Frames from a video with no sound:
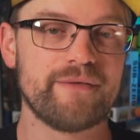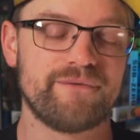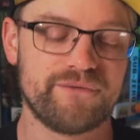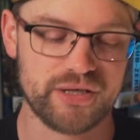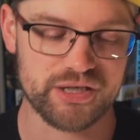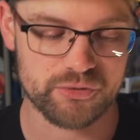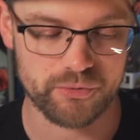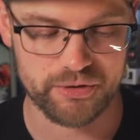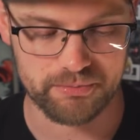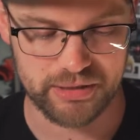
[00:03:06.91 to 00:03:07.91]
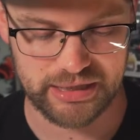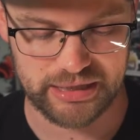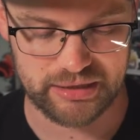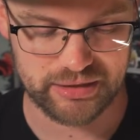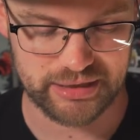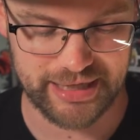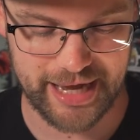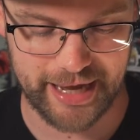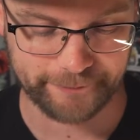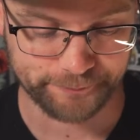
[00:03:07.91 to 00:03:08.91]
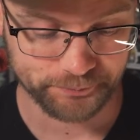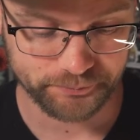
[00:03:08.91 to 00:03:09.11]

finished with me here today.